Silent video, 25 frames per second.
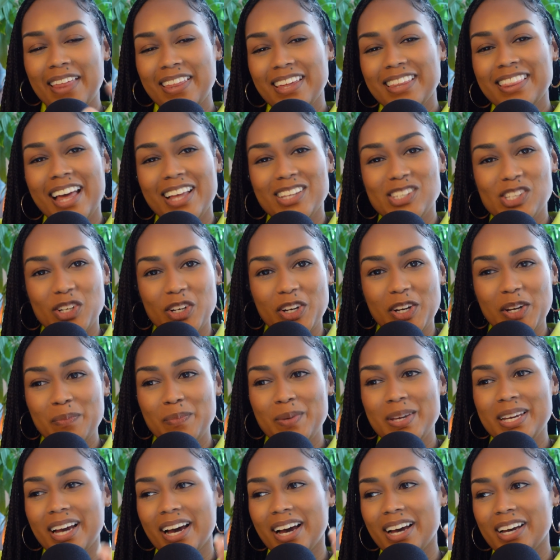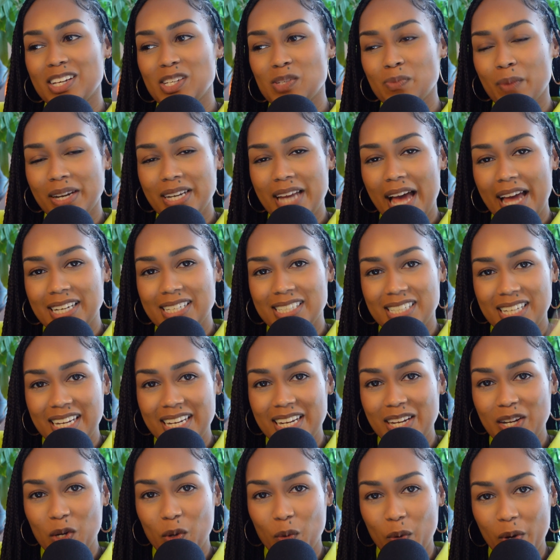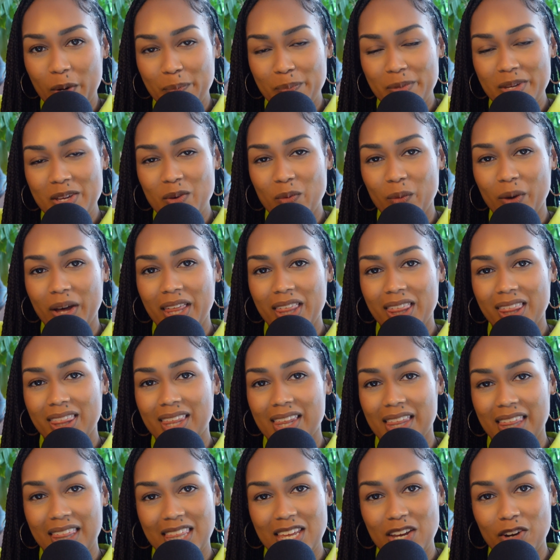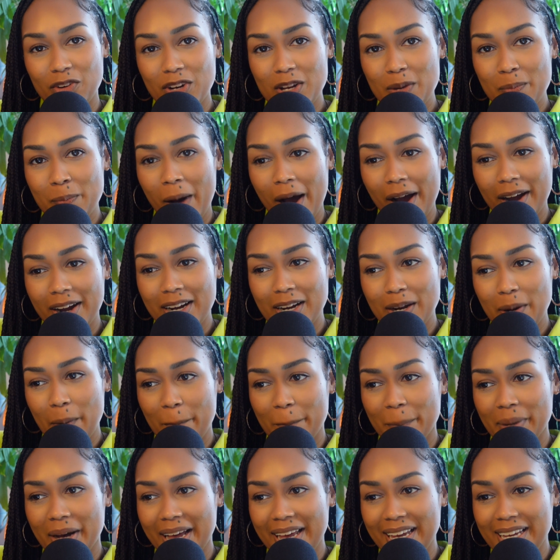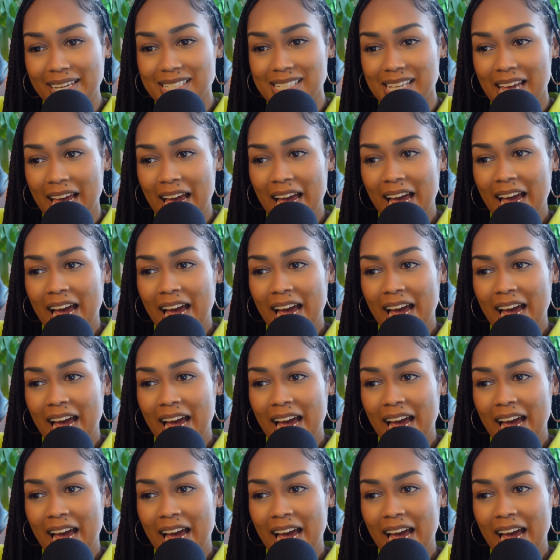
I think that's good because my dad did equip me with the theory part, but